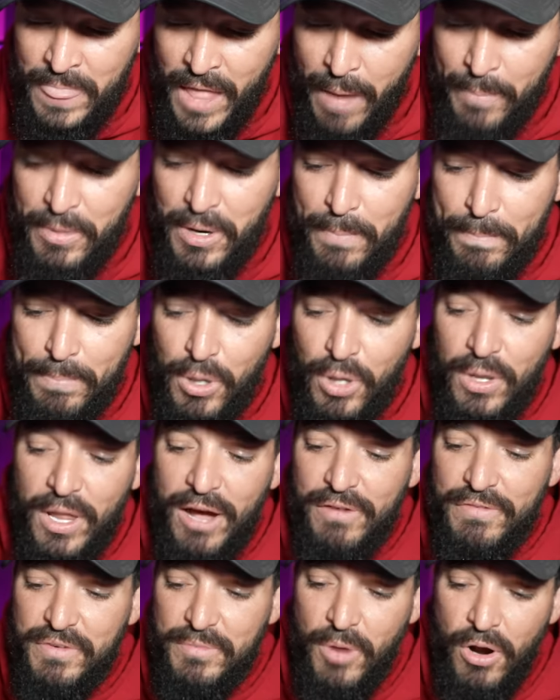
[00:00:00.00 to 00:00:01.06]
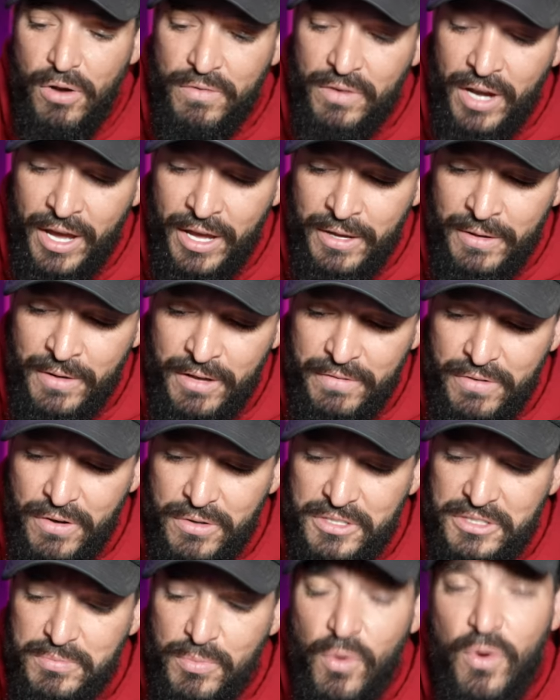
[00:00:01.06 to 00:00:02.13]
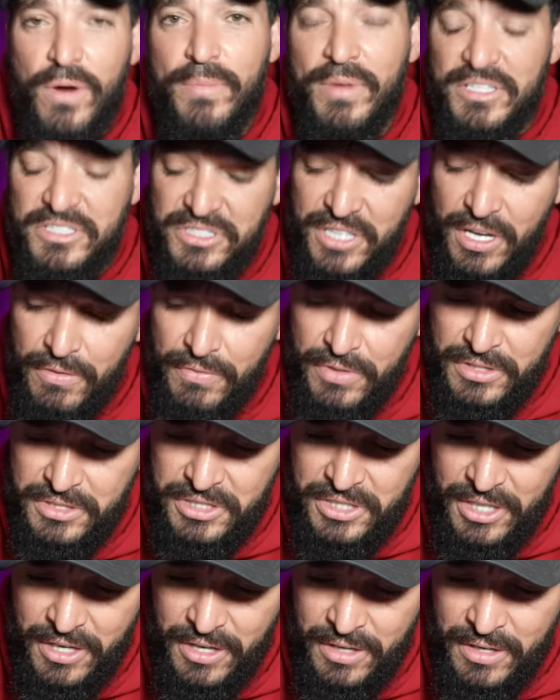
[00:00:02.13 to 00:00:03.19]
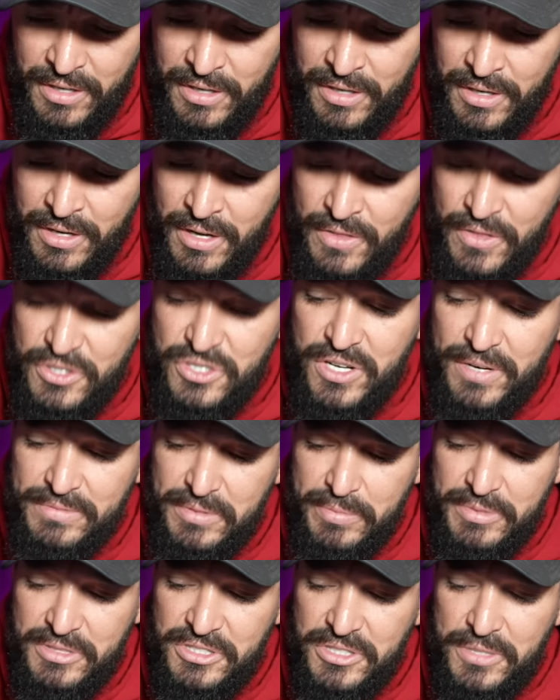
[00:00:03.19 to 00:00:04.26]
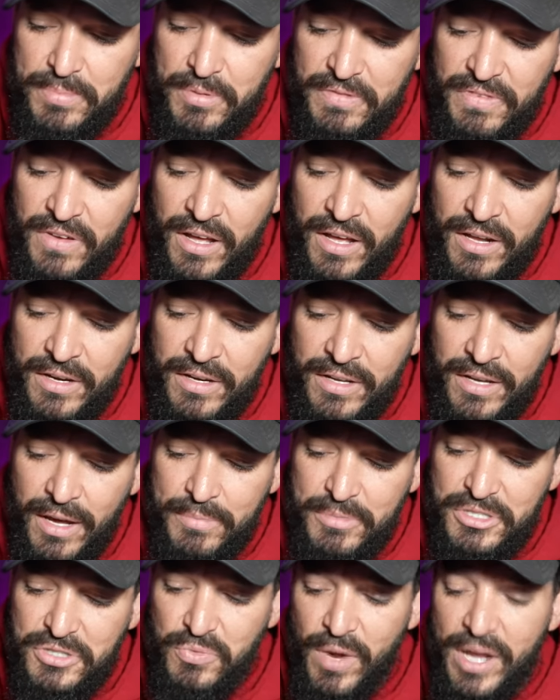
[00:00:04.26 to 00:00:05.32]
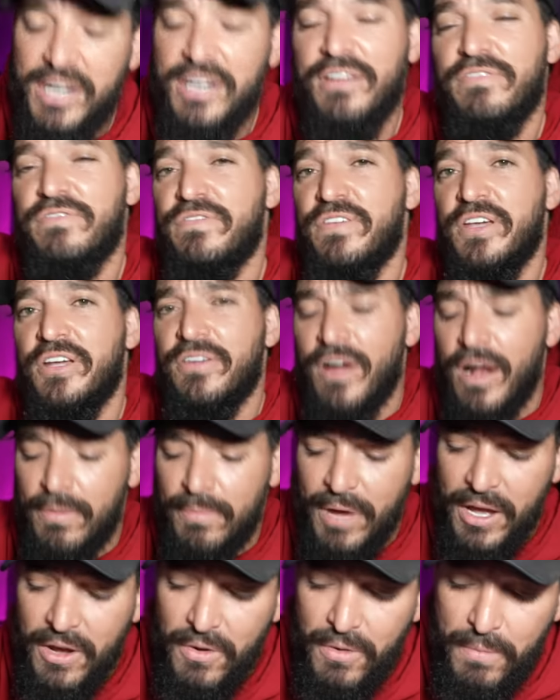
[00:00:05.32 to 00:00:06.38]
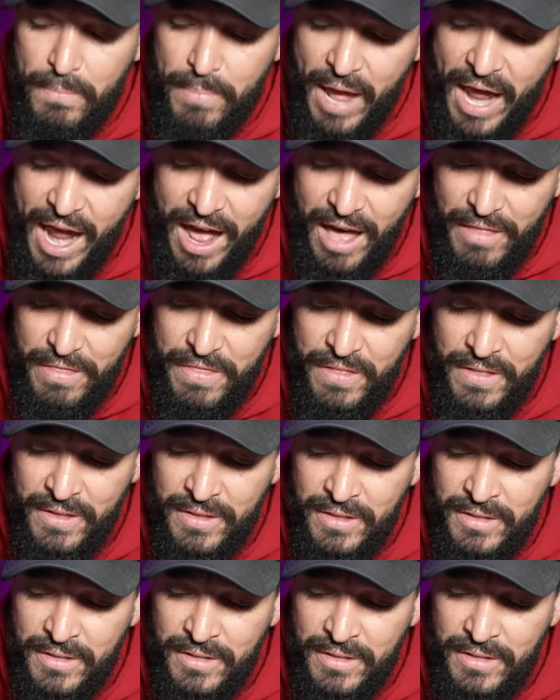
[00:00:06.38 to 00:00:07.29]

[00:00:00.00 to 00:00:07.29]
"I'm going to pull out from Overnight and focus more on myself this year. The trips have been super fun. I'm just ready to figure out my own path."